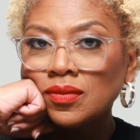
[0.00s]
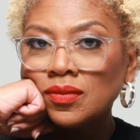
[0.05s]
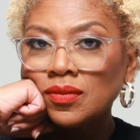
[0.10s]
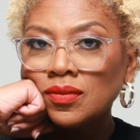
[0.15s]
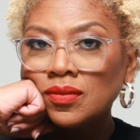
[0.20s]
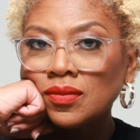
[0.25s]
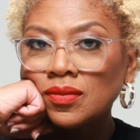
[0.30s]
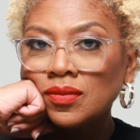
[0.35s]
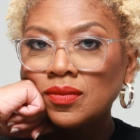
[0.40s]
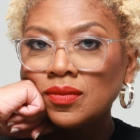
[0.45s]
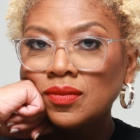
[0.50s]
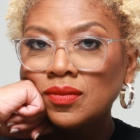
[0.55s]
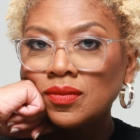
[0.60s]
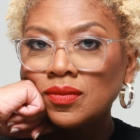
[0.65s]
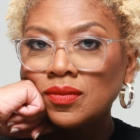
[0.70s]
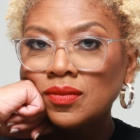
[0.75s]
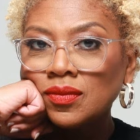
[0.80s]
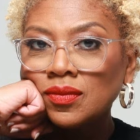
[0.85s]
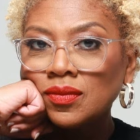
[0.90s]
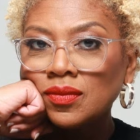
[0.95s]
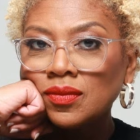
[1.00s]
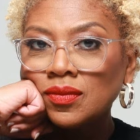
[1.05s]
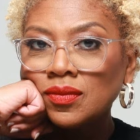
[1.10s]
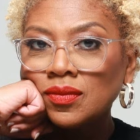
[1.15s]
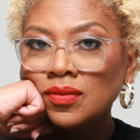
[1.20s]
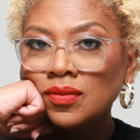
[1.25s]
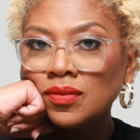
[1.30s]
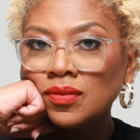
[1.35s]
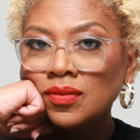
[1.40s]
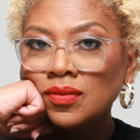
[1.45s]

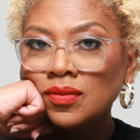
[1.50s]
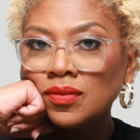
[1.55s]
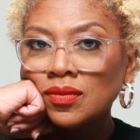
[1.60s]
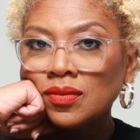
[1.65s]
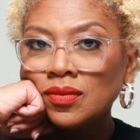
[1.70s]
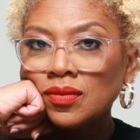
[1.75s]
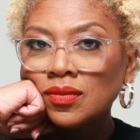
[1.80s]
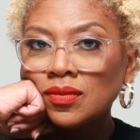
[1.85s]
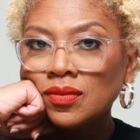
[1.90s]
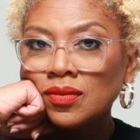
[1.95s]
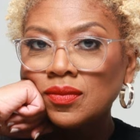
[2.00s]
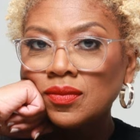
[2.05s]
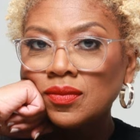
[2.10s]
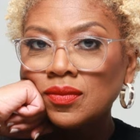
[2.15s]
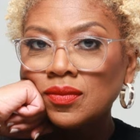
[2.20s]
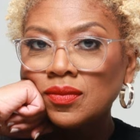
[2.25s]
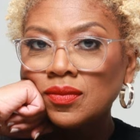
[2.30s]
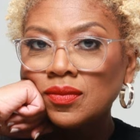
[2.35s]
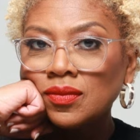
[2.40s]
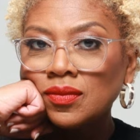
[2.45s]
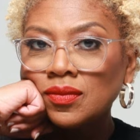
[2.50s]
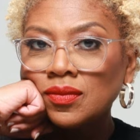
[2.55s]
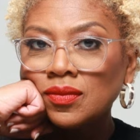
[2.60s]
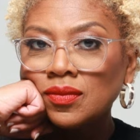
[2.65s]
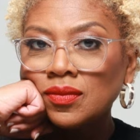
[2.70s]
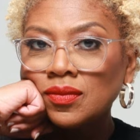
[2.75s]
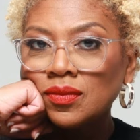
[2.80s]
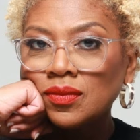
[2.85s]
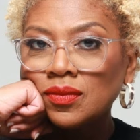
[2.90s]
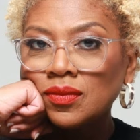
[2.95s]

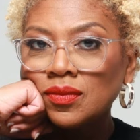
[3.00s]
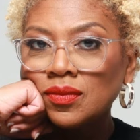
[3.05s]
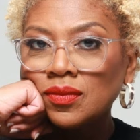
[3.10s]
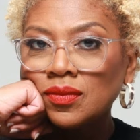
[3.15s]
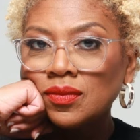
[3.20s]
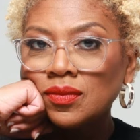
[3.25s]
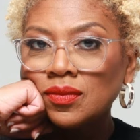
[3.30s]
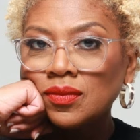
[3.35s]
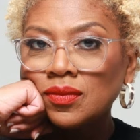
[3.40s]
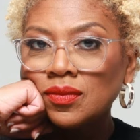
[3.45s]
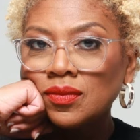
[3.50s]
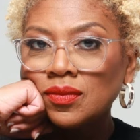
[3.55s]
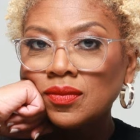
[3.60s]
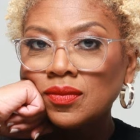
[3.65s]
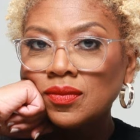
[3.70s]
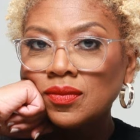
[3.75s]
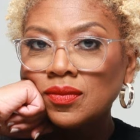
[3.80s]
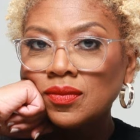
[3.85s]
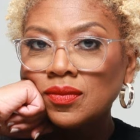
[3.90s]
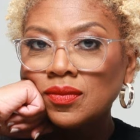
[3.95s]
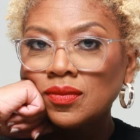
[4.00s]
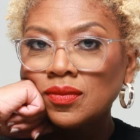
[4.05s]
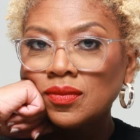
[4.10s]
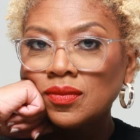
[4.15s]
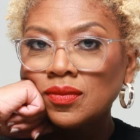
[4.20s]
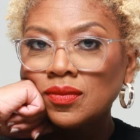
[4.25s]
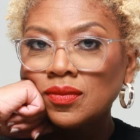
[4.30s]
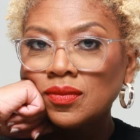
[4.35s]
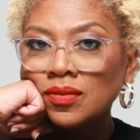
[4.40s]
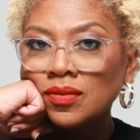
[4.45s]

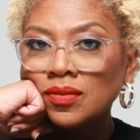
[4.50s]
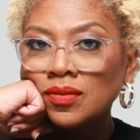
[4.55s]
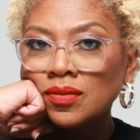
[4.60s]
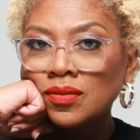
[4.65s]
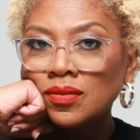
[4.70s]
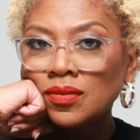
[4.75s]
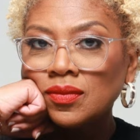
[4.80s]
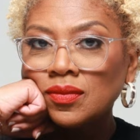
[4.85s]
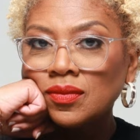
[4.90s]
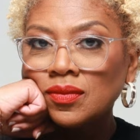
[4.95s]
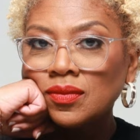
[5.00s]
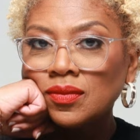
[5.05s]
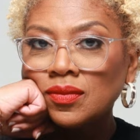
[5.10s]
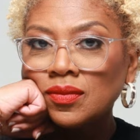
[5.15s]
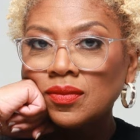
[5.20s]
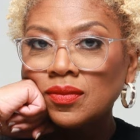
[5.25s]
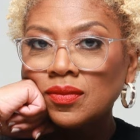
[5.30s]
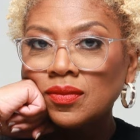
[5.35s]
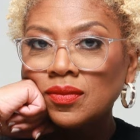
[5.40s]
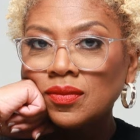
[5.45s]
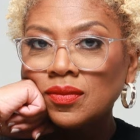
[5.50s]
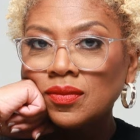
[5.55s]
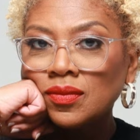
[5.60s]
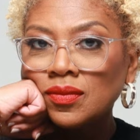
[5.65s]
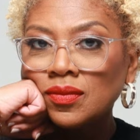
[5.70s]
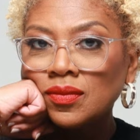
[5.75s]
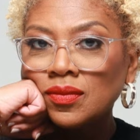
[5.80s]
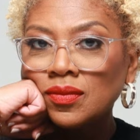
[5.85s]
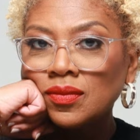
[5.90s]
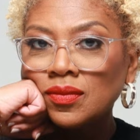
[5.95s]

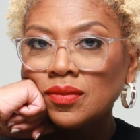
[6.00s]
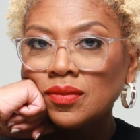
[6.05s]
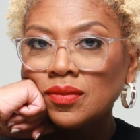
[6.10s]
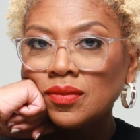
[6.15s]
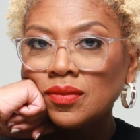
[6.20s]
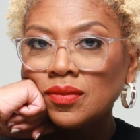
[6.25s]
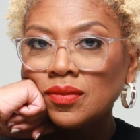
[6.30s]
(no lip movement)